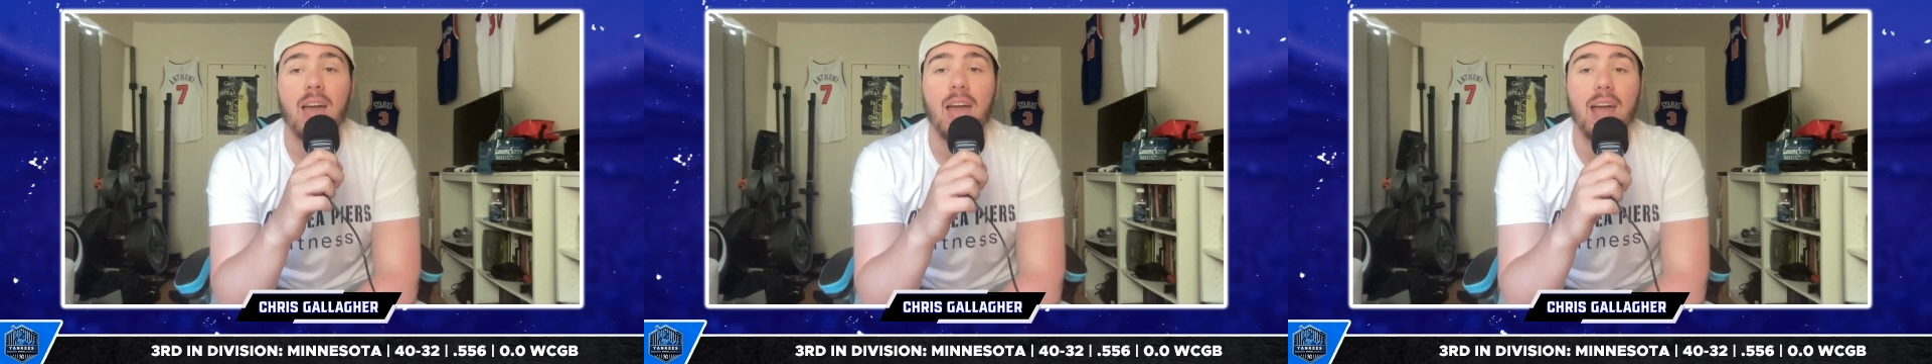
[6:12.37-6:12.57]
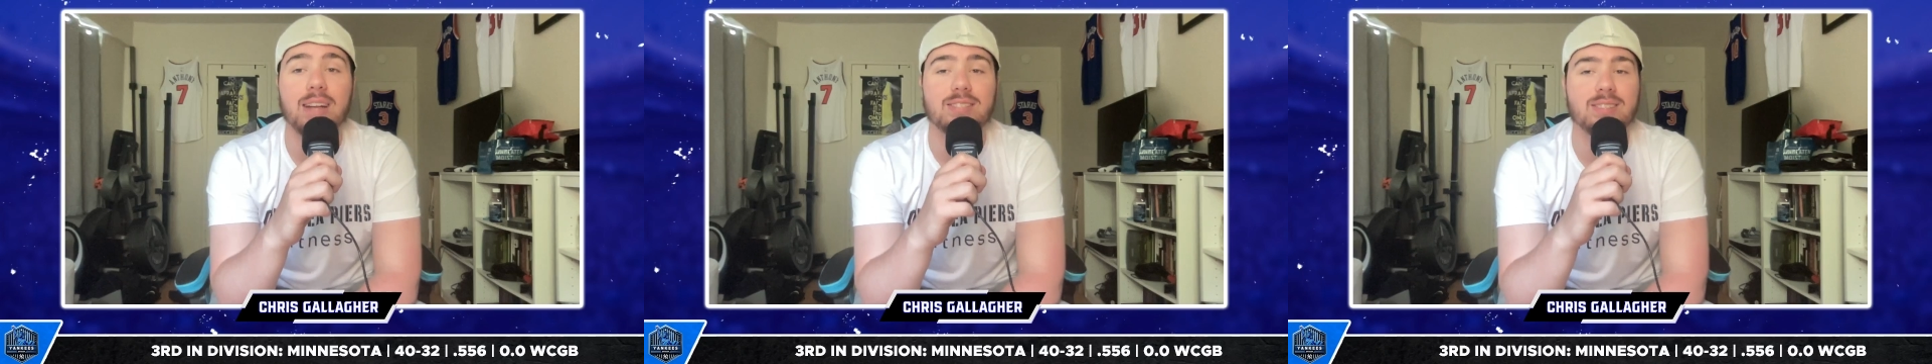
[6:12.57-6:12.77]

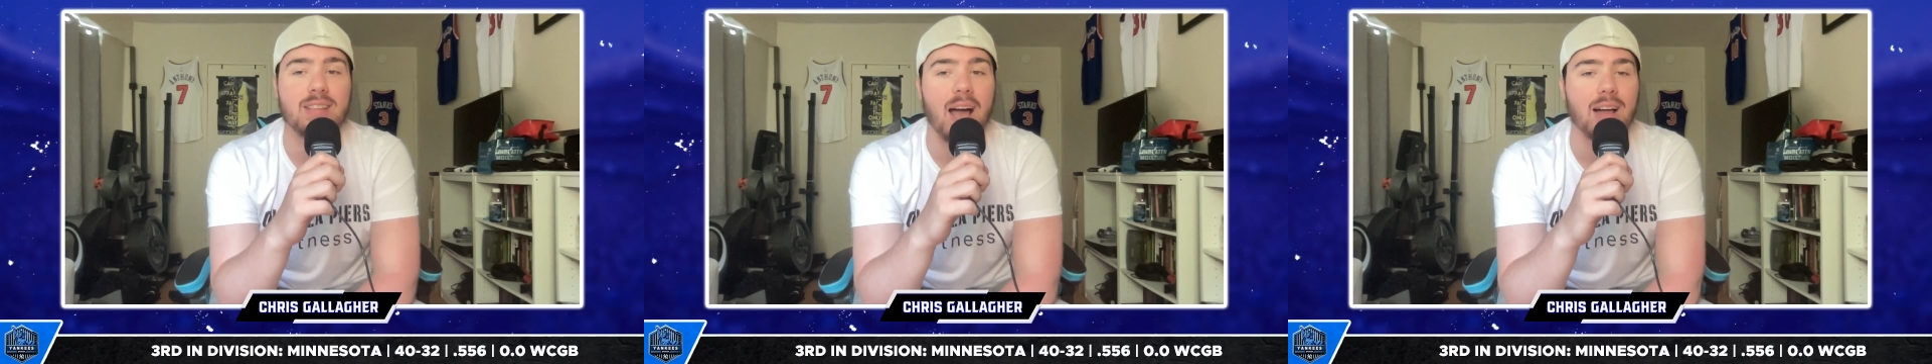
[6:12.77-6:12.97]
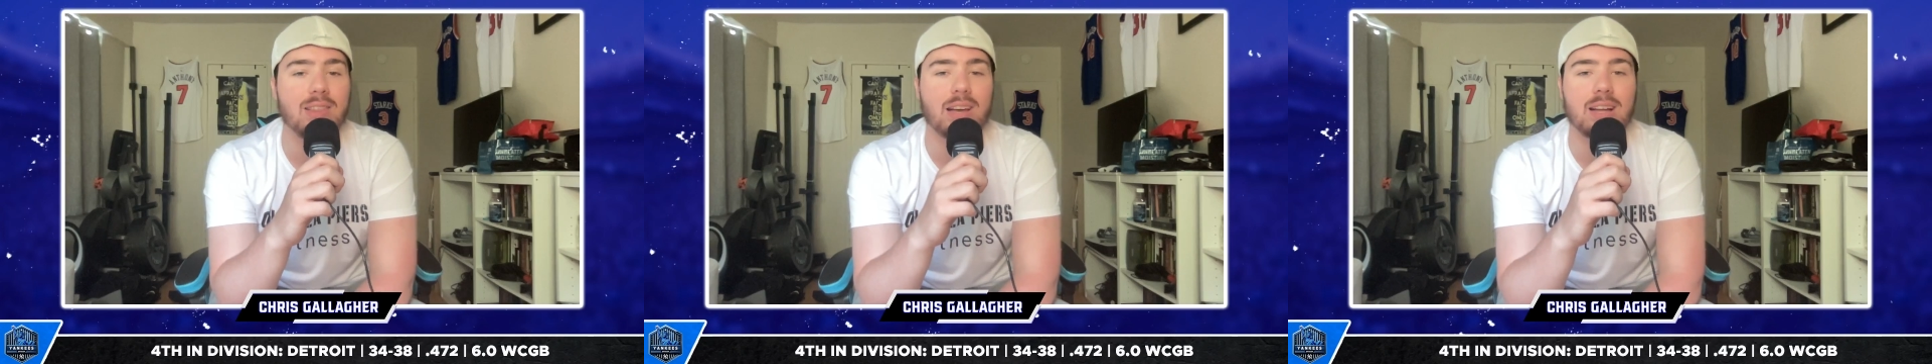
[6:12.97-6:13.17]
it's
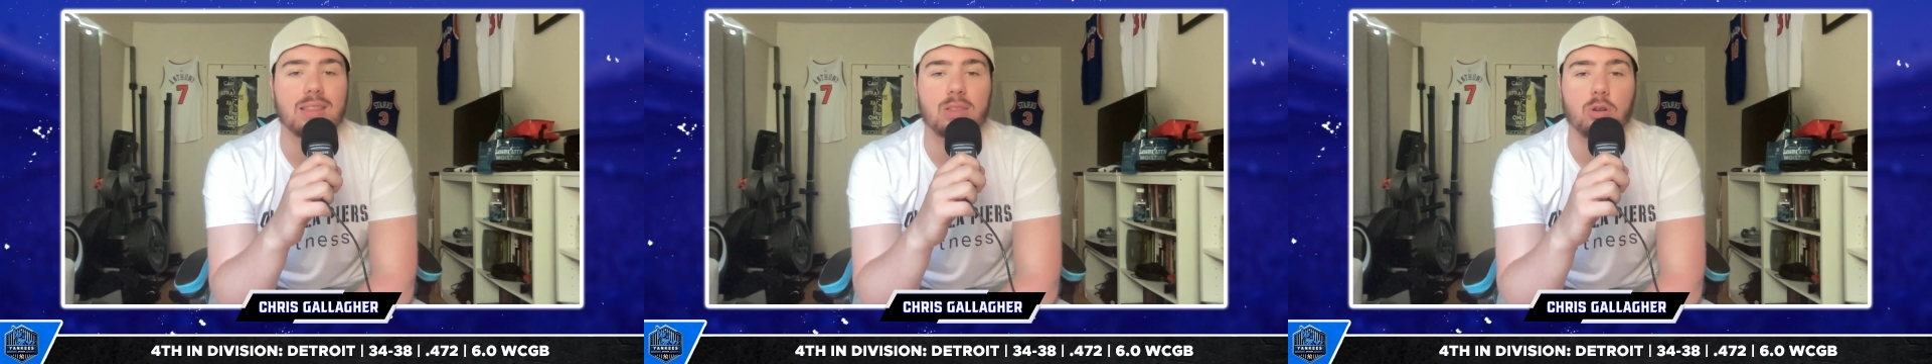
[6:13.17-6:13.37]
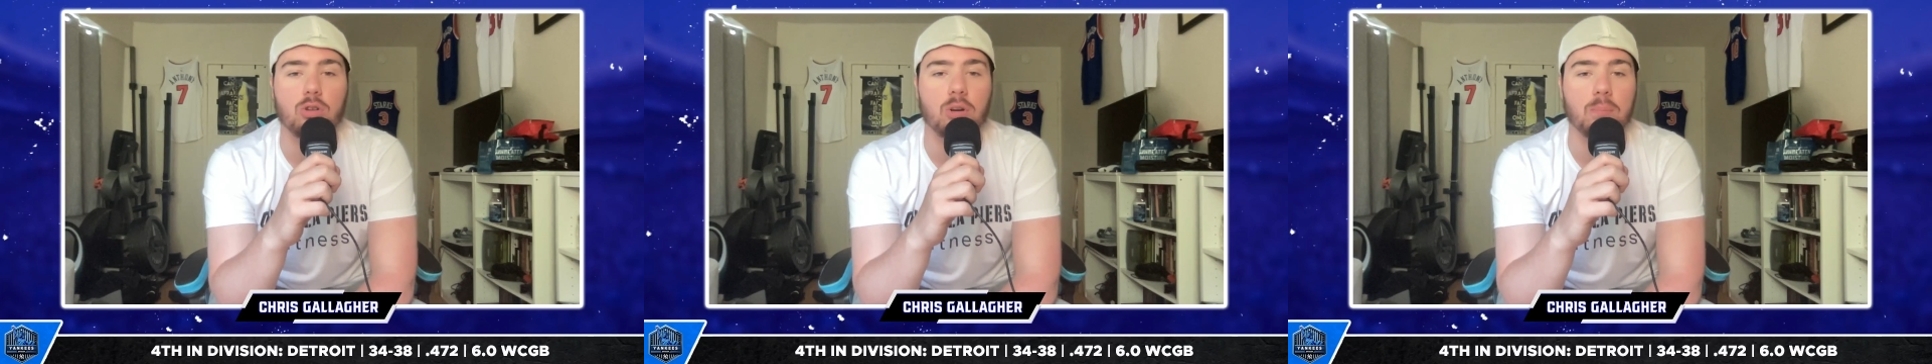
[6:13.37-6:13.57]
not like
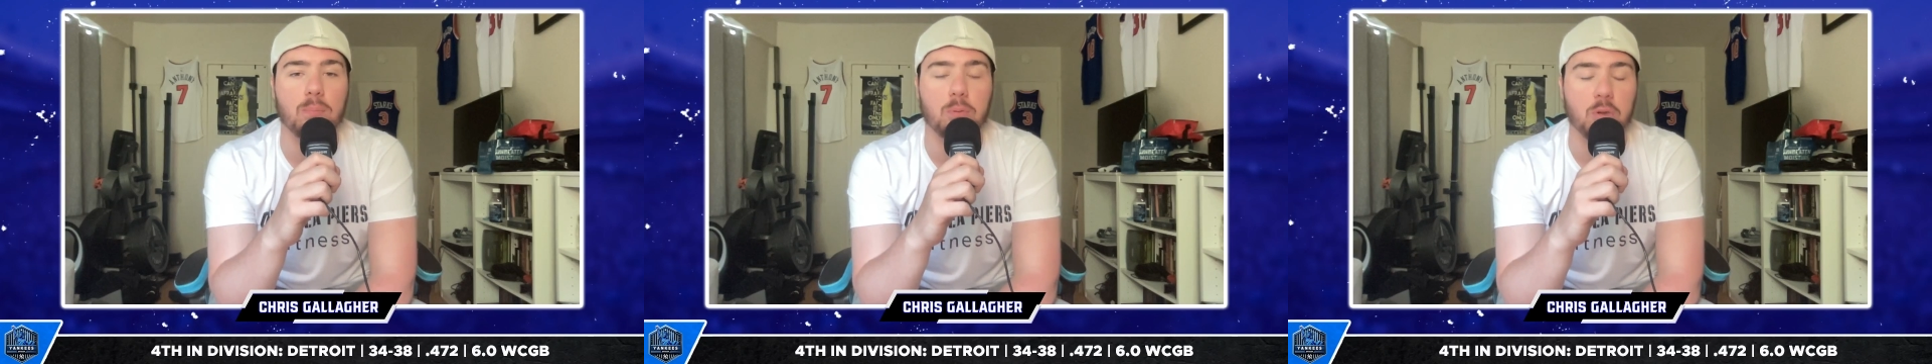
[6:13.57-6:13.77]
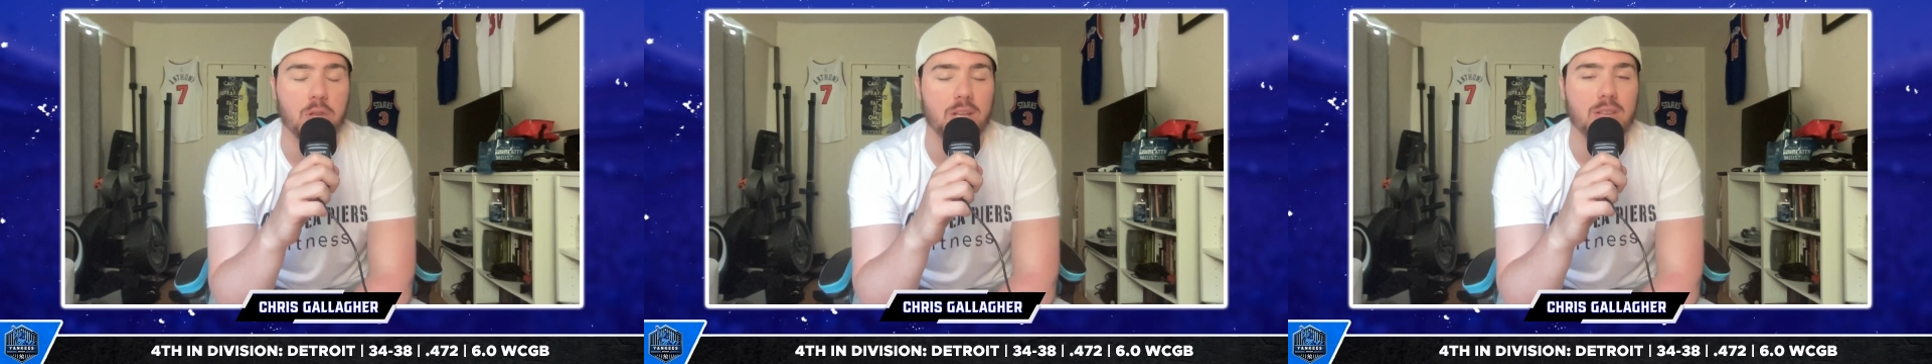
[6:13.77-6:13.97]
they're
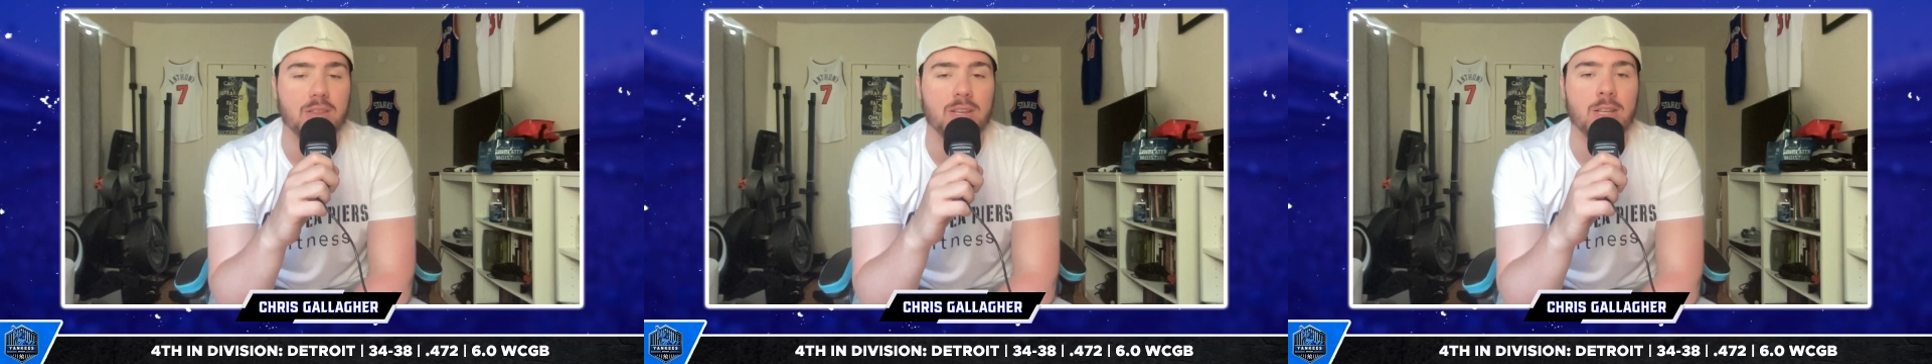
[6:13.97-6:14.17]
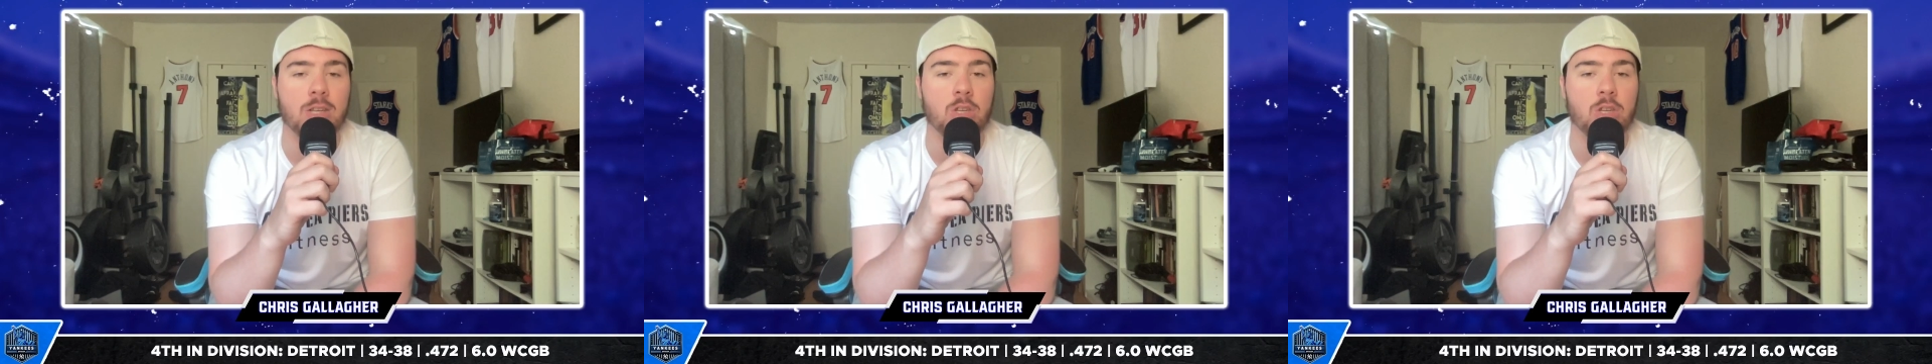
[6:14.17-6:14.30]
completely